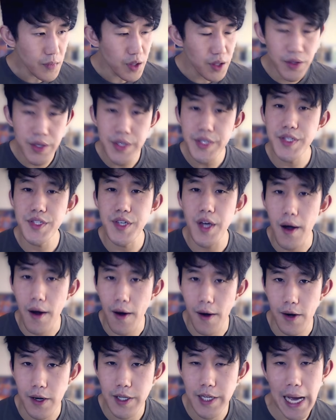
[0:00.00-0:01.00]
This is a
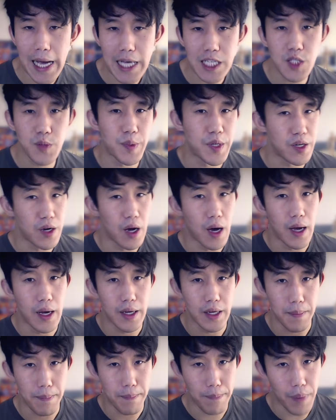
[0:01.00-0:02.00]
hard task, but not
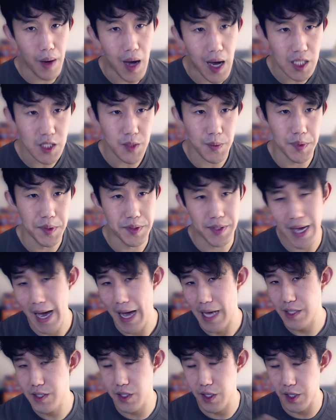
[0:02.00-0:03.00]
an impossible task.